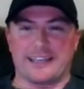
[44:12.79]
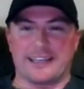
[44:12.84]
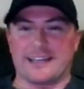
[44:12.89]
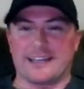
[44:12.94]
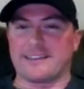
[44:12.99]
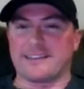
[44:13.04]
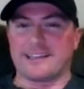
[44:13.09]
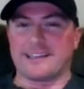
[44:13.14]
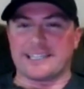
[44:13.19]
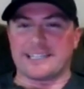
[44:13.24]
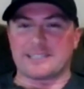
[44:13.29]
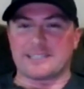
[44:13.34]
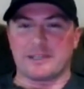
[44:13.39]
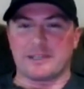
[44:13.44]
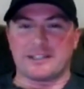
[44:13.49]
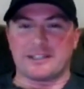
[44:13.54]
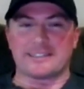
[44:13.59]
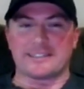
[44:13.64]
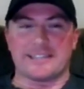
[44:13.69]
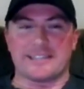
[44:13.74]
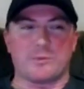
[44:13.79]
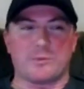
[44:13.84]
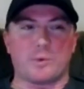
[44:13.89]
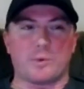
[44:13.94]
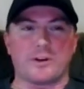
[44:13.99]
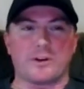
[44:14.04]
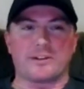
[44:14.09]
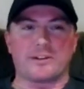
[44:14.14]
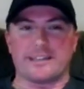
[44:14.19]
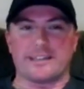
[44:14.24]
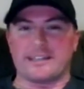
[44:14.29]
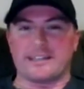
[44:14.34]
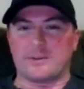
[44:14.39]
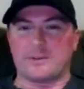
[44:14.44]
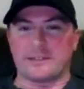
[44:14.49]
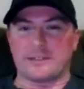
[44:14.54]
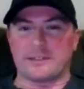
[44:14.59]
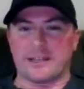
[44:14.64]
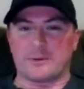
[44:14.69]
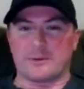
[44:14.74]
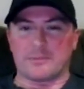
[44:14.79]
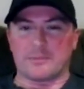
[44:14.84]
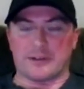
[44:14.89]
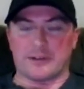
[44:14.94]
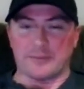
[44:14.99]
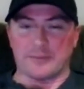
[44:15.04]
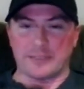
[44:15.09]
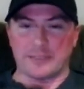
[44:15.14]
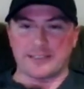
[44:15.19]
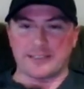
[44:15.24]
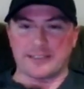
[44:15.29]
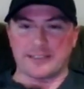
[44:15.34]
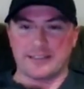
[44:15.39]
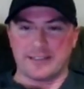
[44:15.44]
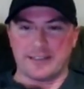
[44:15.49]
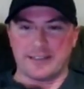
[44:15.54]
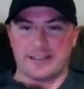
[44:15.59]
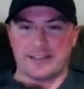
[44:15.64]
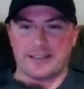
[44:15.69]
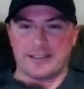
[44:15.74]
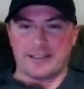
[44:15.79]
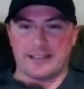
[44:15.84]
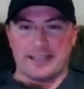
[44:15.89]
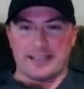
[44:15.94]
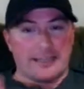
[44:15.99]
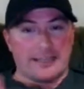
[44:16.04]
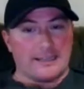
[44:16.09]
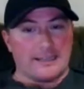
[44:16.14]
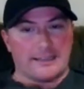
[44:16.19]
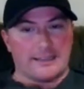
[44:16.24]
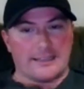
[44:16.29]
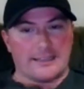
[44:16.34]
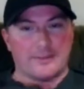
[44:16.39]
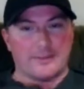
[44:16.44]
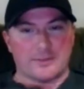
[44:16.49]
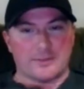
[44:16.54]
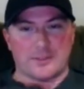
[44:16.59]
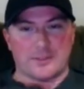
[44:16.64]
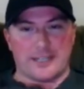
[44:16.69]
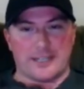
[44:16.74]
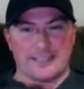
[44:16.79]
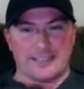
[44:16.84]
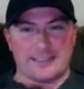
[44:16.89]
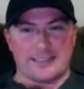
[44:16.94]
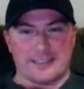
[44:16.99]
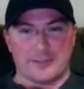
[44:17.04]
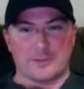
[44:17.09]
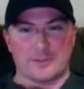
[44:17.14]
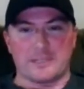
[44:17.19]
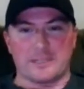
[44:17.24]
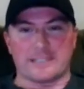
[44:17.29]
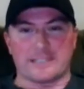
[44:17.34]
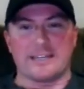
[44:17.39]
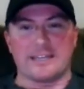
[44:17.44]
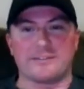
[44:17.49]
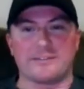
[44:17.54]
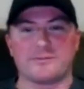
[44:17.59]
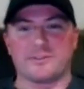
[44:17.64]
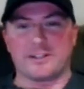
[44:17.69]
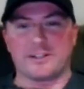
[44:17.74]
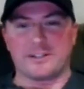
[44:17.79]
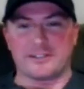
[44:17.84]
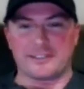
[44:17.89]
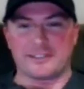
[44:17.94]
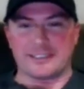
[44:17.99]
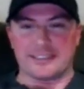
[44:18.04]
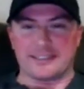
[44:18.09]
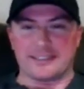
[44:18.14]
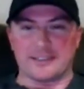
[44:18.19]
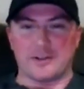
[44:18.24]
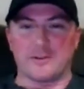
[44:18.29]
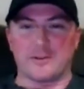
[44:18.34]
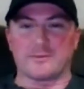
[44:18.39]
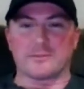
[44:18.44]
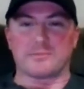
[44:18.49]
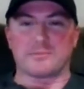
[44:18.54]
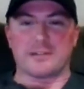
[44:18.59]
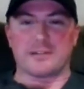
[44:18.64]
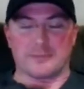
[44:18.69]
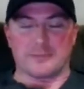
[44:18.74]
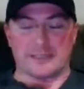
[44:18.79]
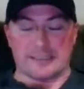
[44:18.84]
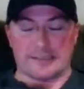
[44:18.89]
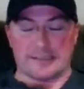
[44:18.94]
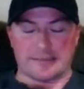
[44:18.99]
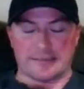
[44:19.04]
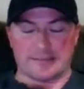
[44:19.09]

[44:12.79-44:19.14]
And I think that's no. because they weren't getting what they were promised. And I think that was one of ACO's big downfalls is overpromising.